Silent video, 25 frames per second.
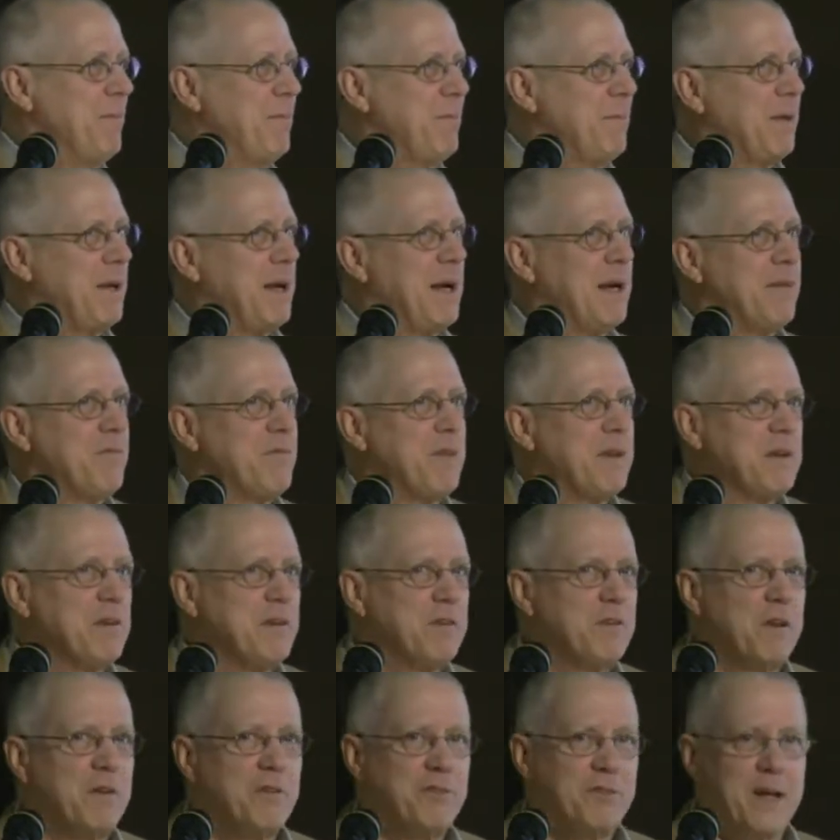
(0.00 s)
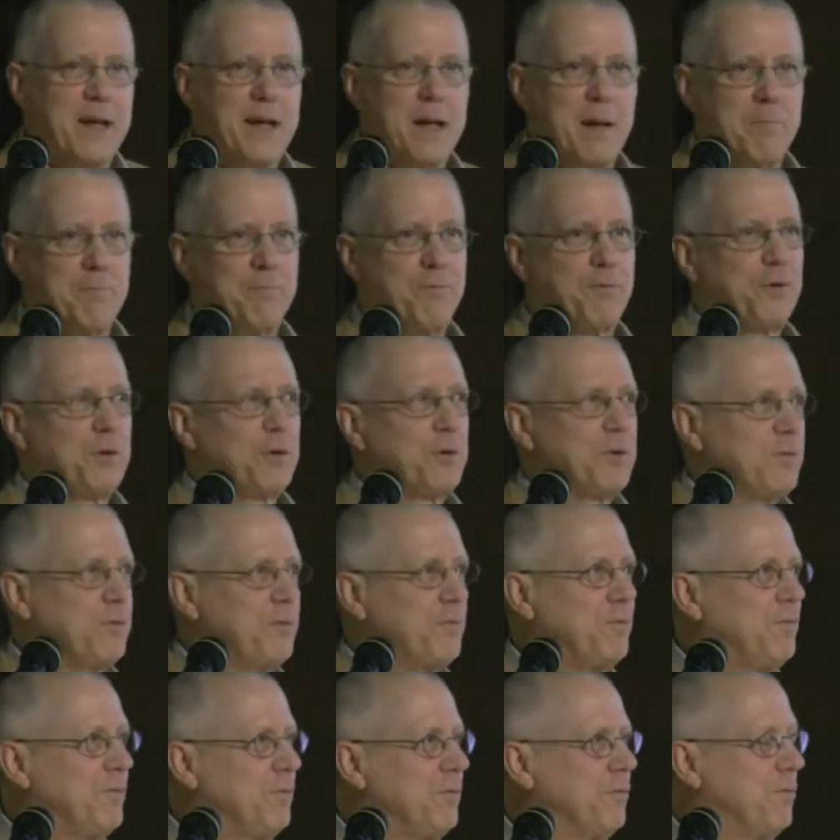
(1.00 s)
uh, kind of the, the setup for,
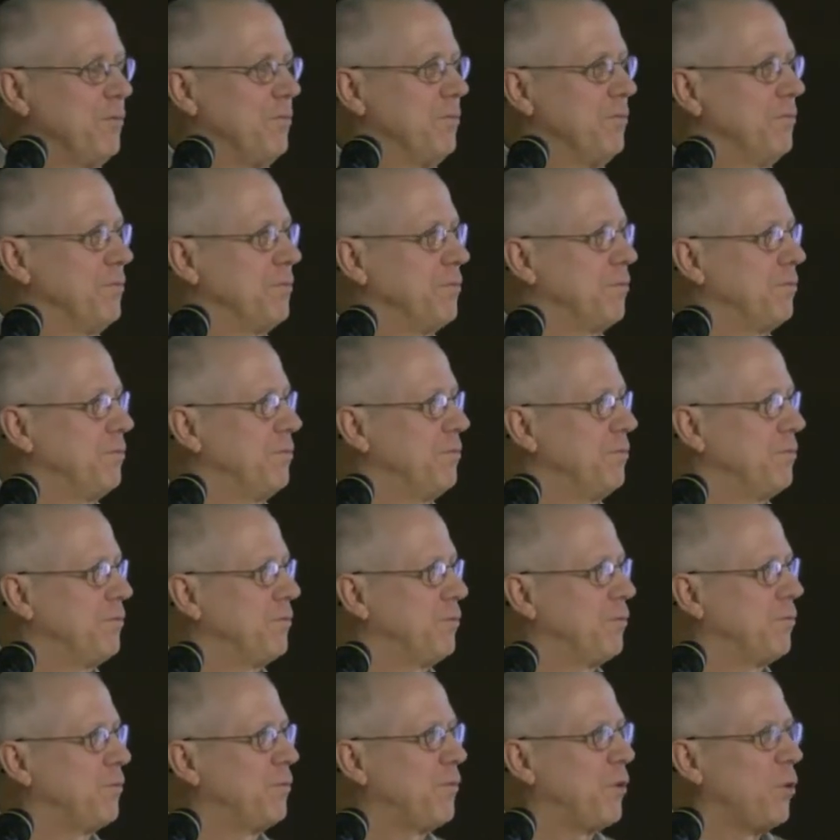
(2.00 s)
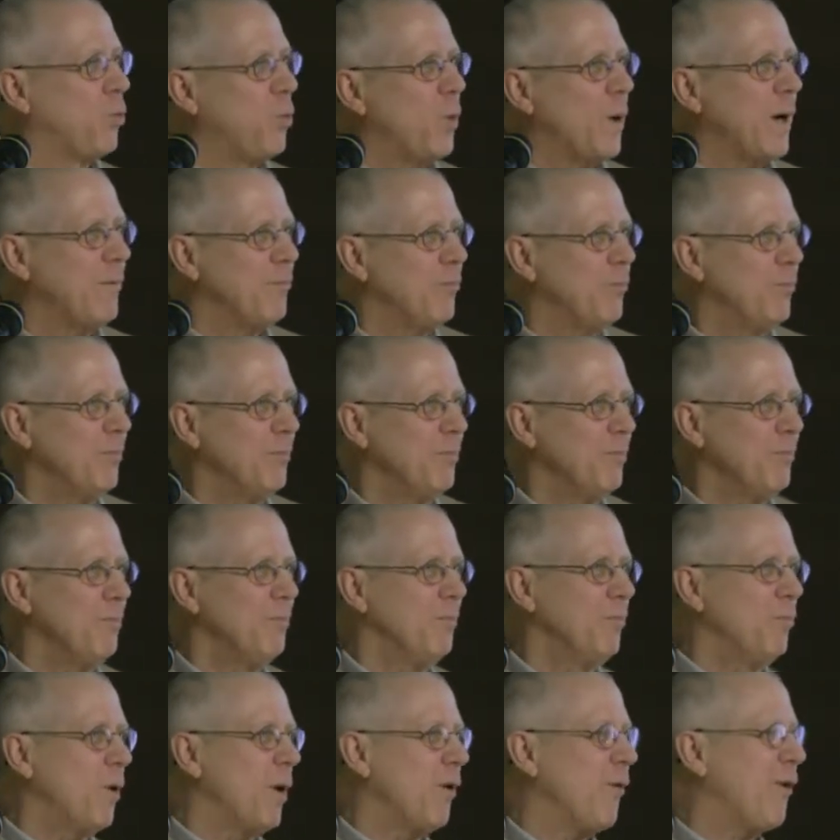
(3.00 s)
for where,
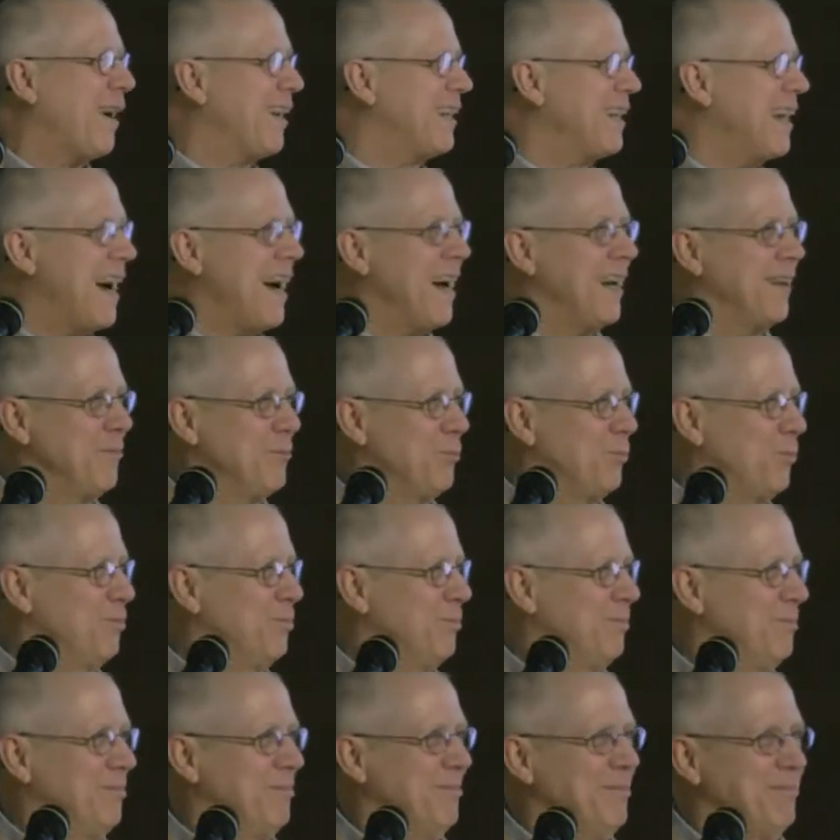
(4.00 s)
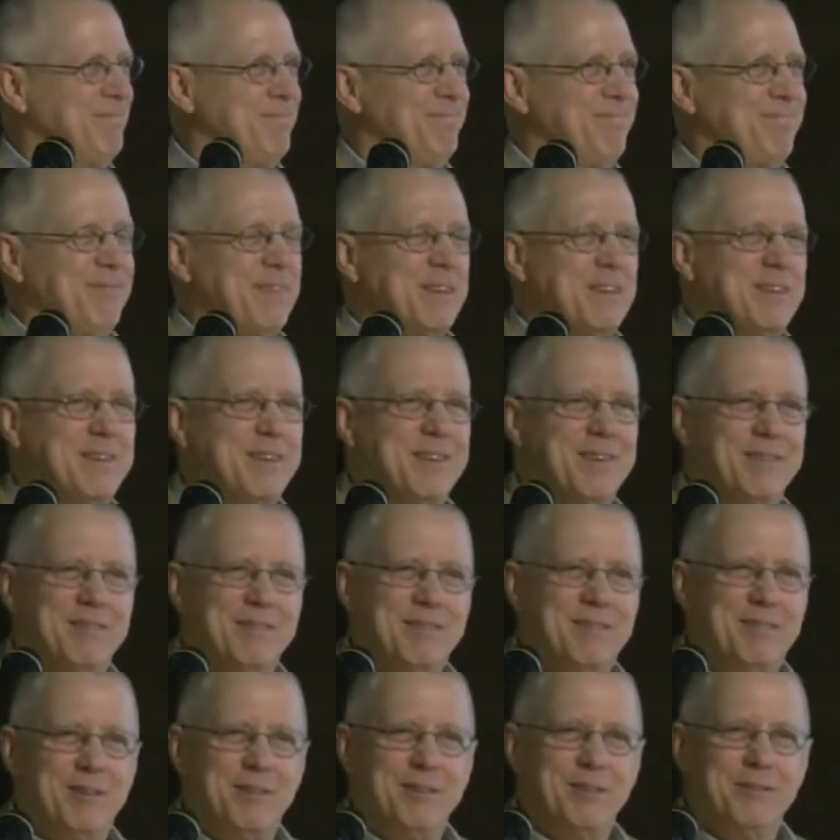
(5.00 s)
where I got to,
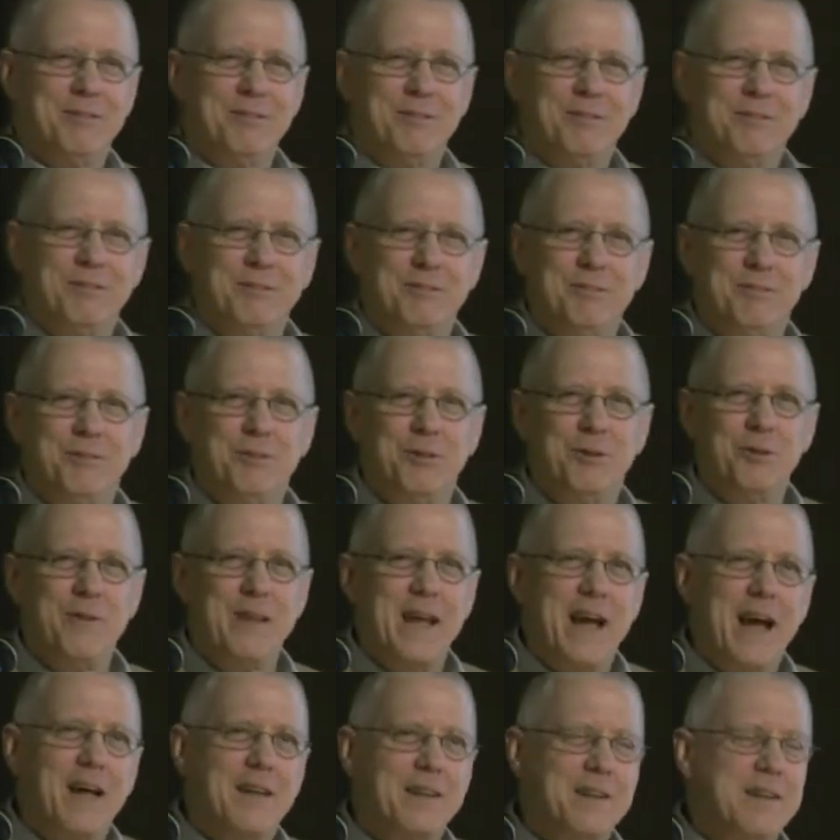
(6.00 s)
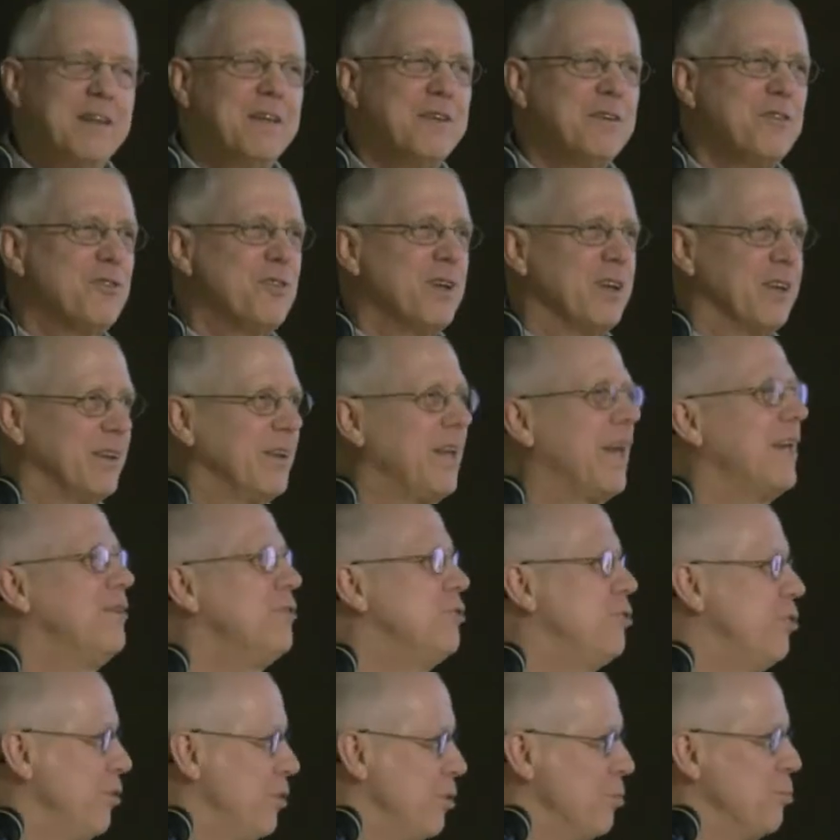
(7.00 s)
to, to the ideas that
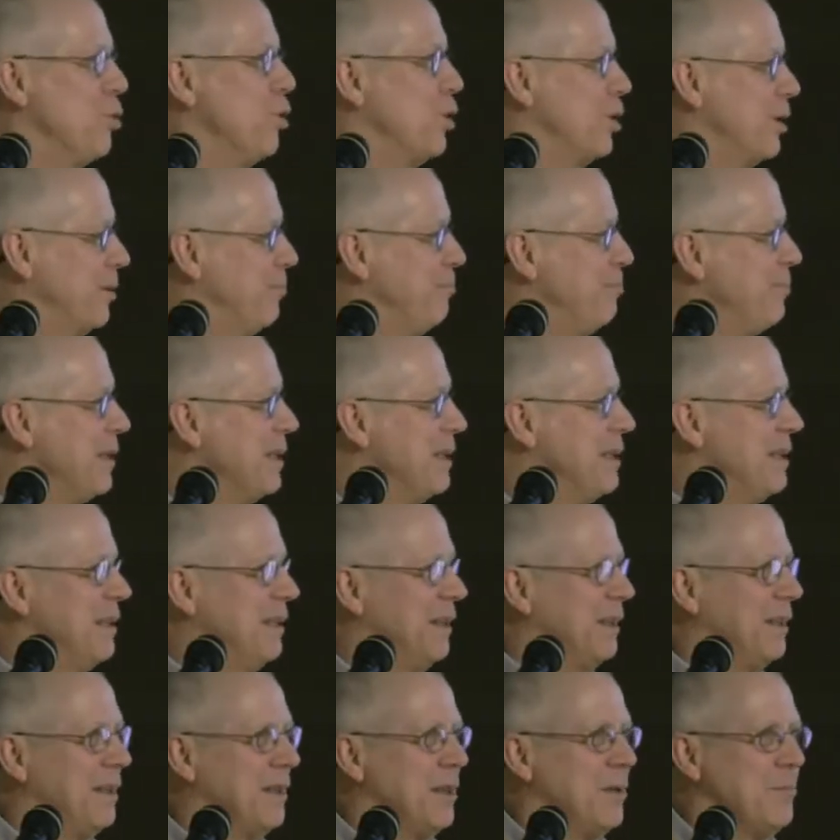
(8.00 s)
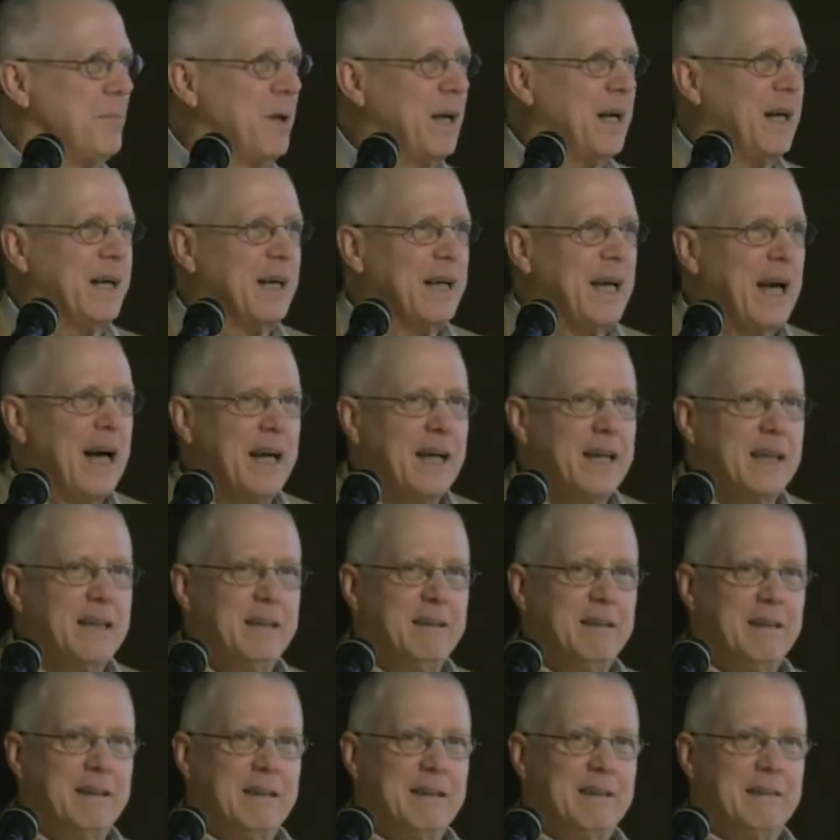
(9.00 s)
led to the book. Um,
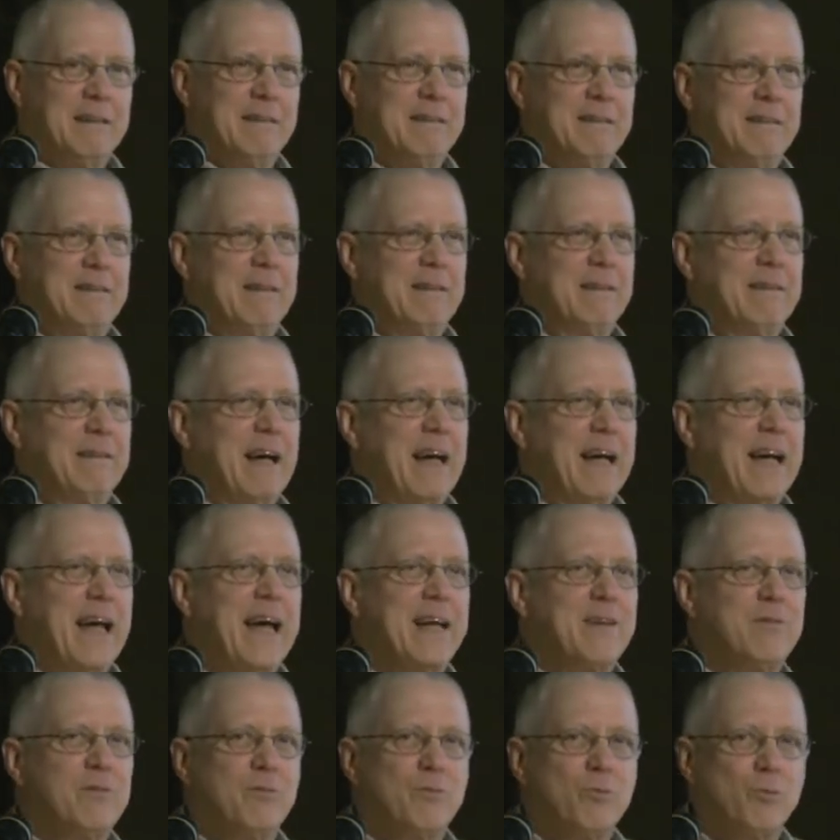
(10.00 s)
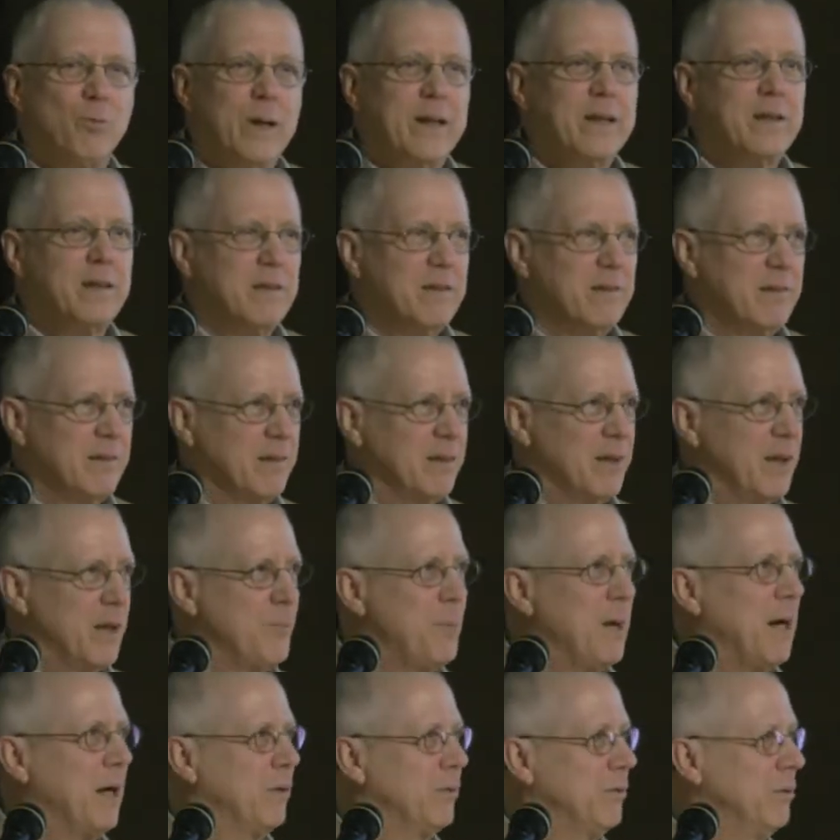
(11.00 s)
I, I, uh, I, hadn't written
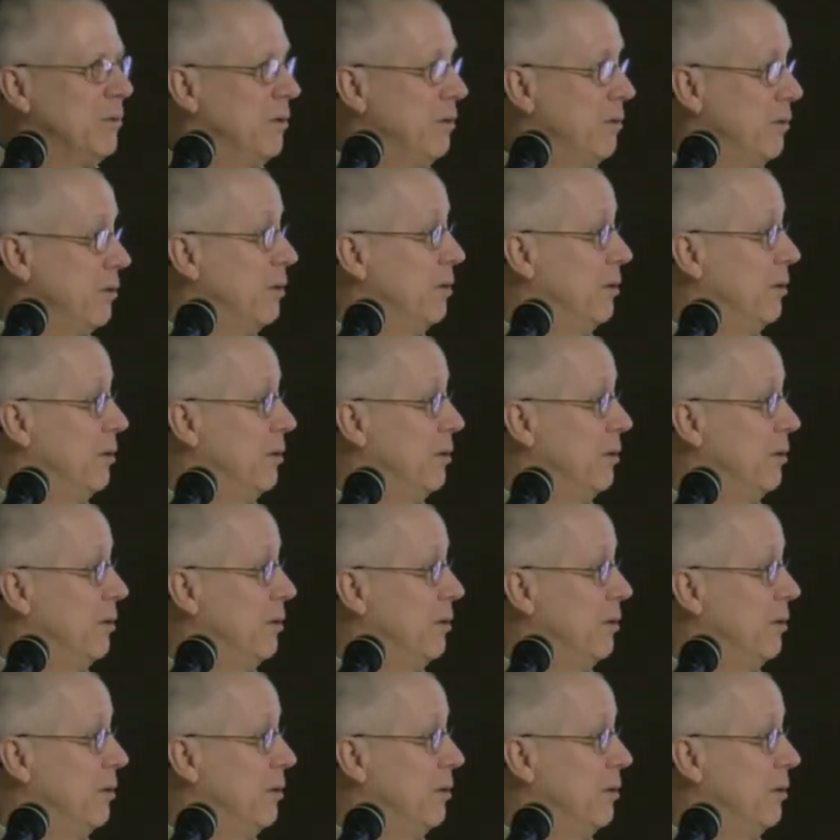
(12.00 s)
about